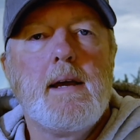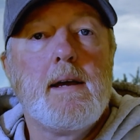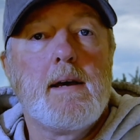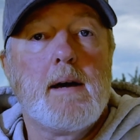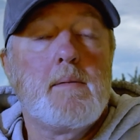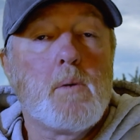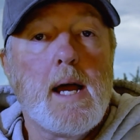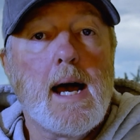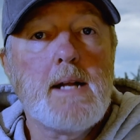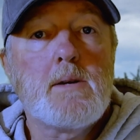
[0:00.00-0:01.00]
And the
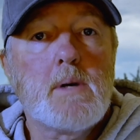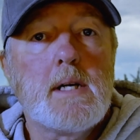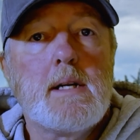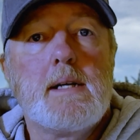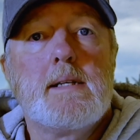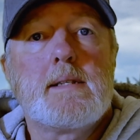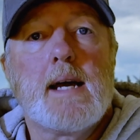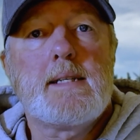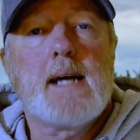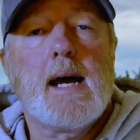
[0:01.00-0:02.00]
way I do it is
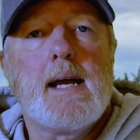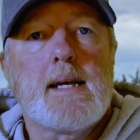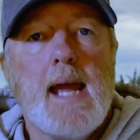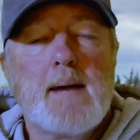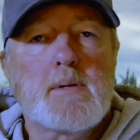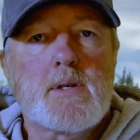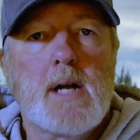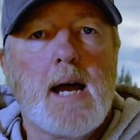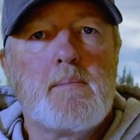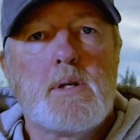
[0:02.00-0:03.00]
I tie a cam
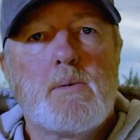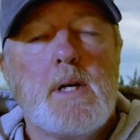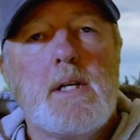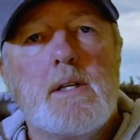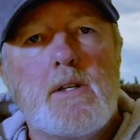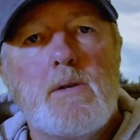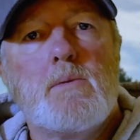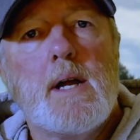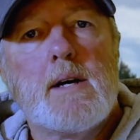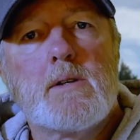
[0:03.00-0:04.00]
strap between the 2
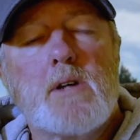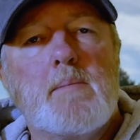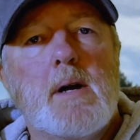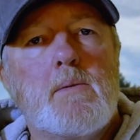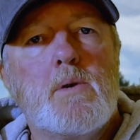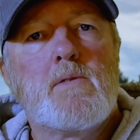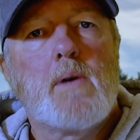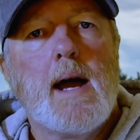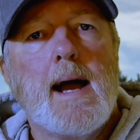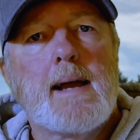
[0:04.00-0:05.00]
rails on my roof
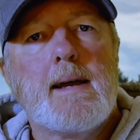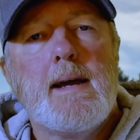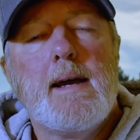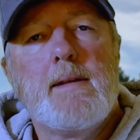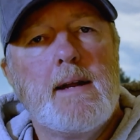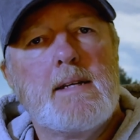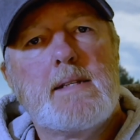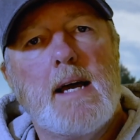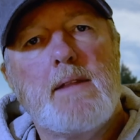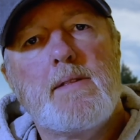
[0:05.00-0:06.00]
rack. Then I
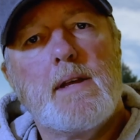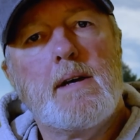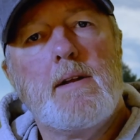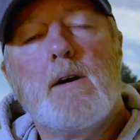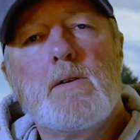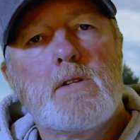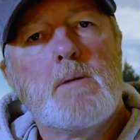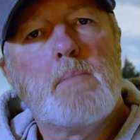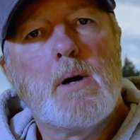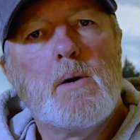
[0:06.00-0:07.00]
set the nose of the
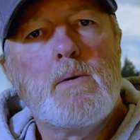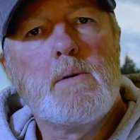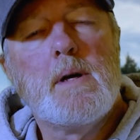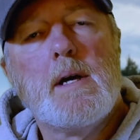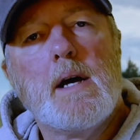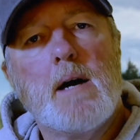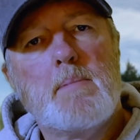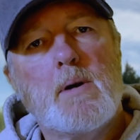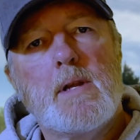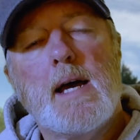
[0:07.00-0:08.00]
boat up
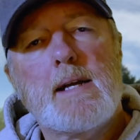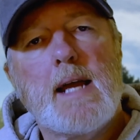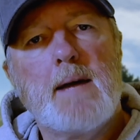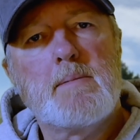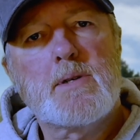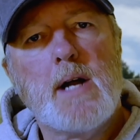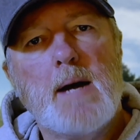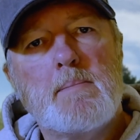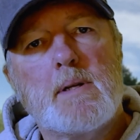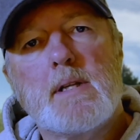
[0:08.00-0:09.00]
on that cam
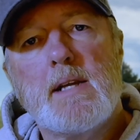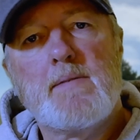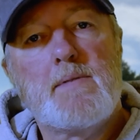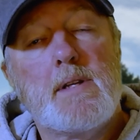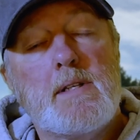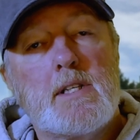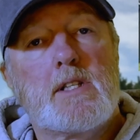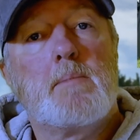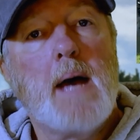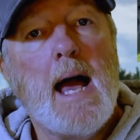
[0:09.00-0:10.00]
strap, lift just
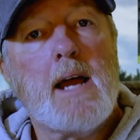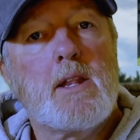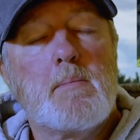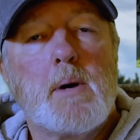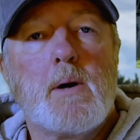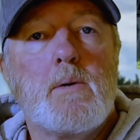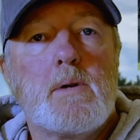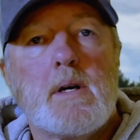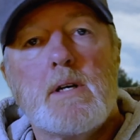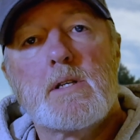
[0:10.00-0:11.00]
the back of the boat,
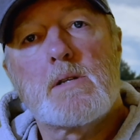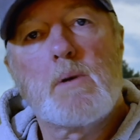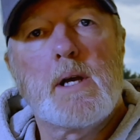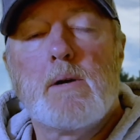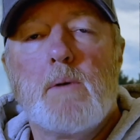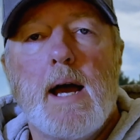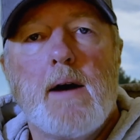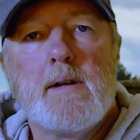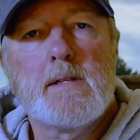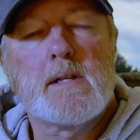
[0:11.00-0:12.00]
swing it
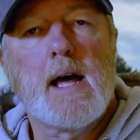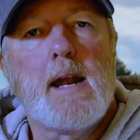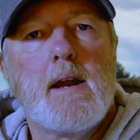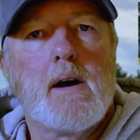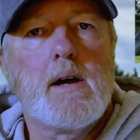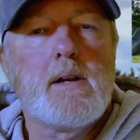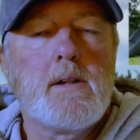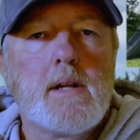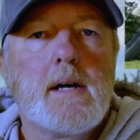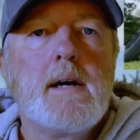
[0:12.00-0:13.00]
around and slide it onto
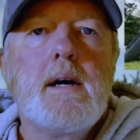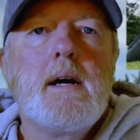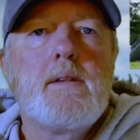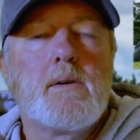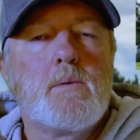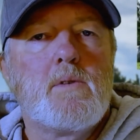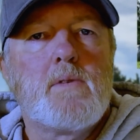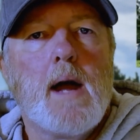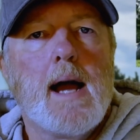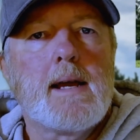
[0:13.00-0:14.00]
the roof
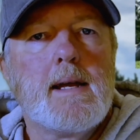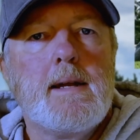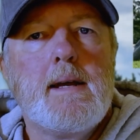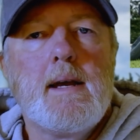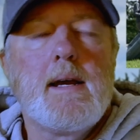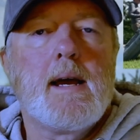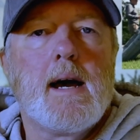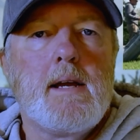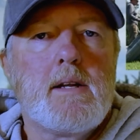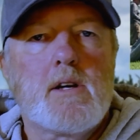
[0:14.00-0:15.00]
rack. And
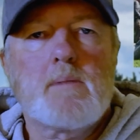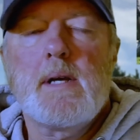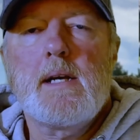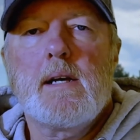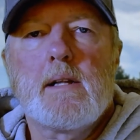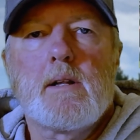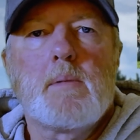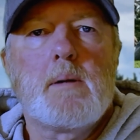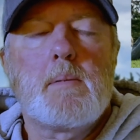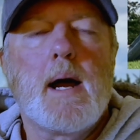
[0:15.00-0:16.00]
it took me a little
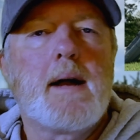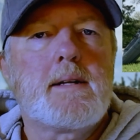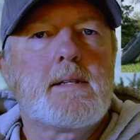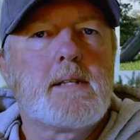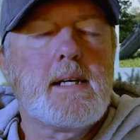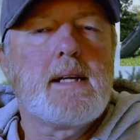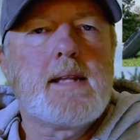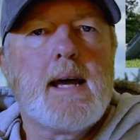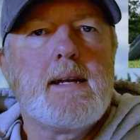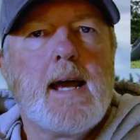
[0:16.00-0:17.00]
bit of practice to get
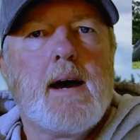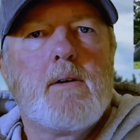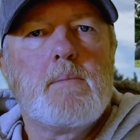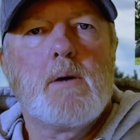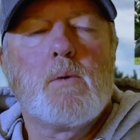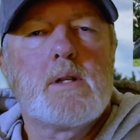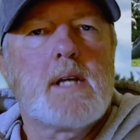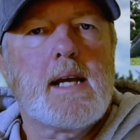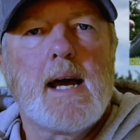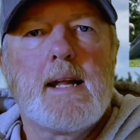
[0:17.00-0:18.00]
that down, but once
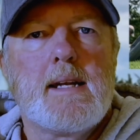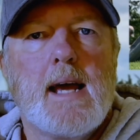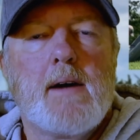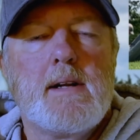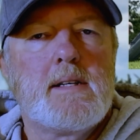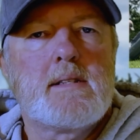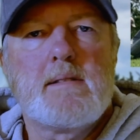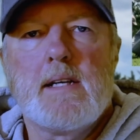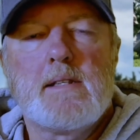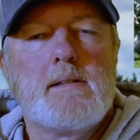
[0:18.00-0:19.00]
I got it down,
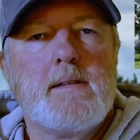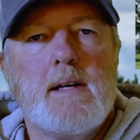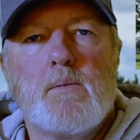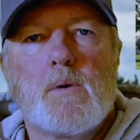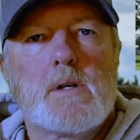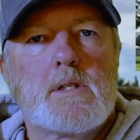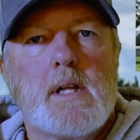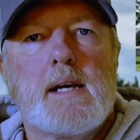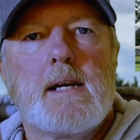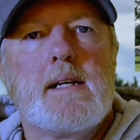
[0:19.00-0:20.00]
it works
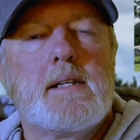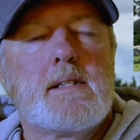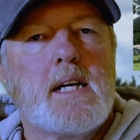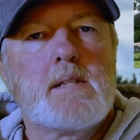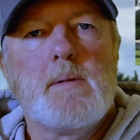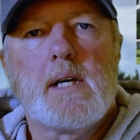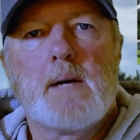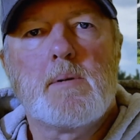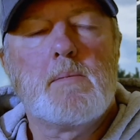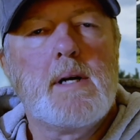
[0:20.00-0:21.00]
slick. It just takes me a
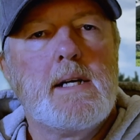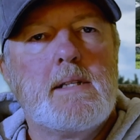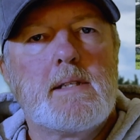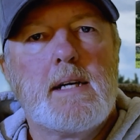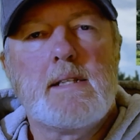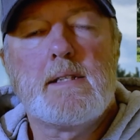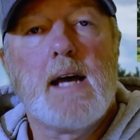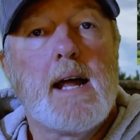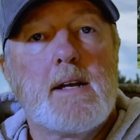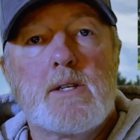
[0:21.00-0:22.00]
couple minutes. It's
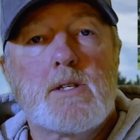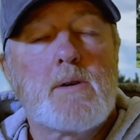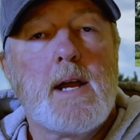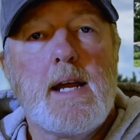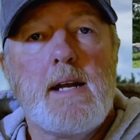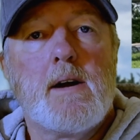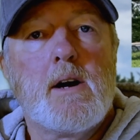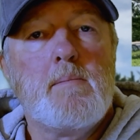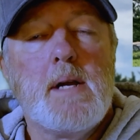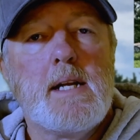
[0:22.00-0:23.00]
not a strain
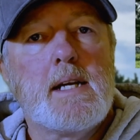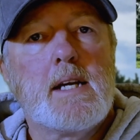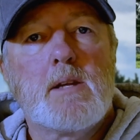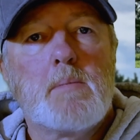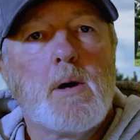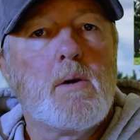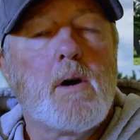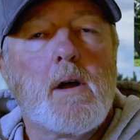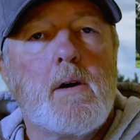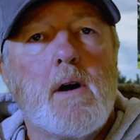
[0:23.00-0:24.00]
on me to get the boat
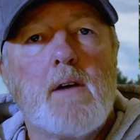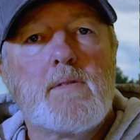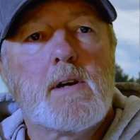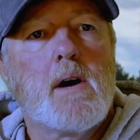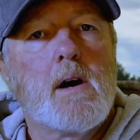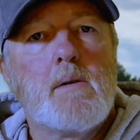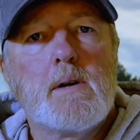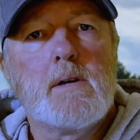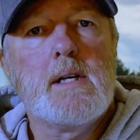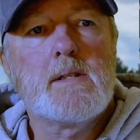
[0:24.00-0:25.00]
on or off the car
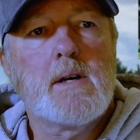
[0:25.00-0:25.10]
really.